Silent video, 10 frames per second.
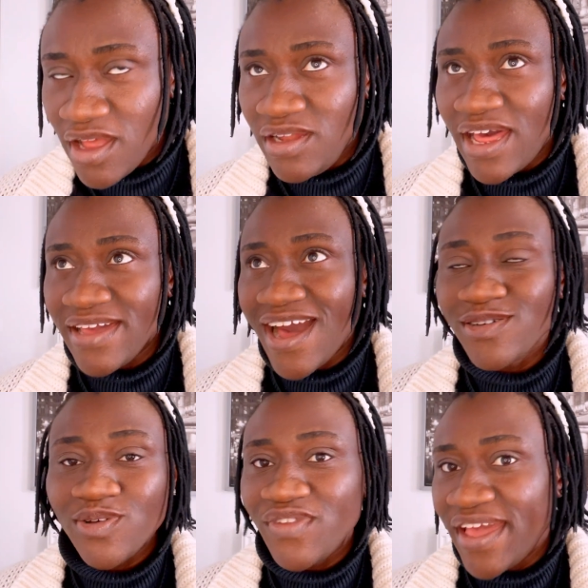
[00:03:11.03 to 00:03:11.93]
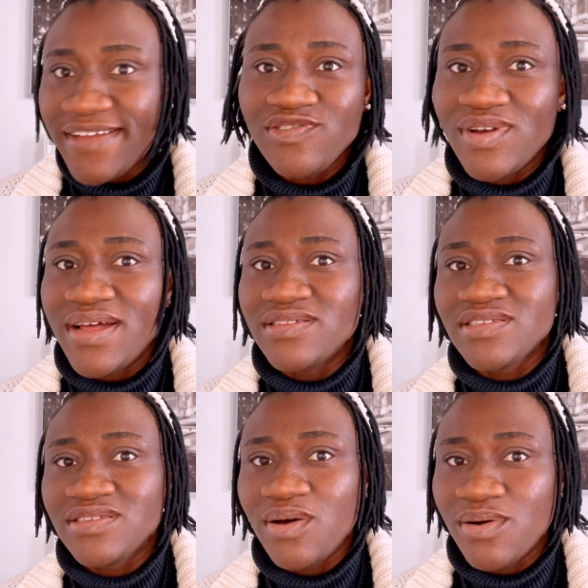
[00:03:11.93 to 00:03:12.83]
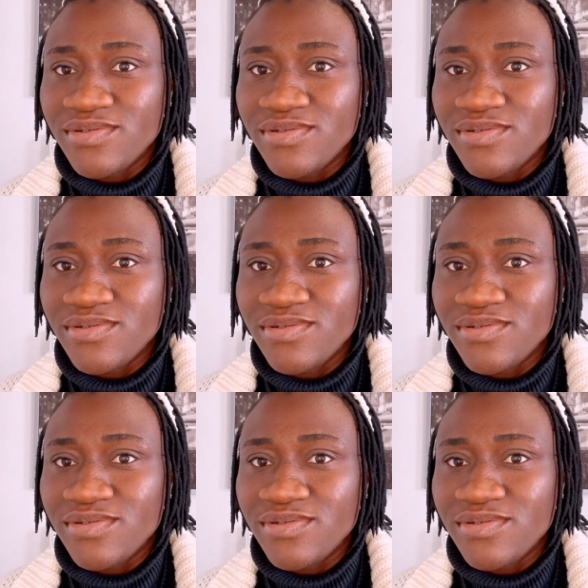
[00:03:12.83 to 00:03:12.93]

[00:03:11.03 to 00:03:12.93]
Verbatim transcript: like out of the entrance, all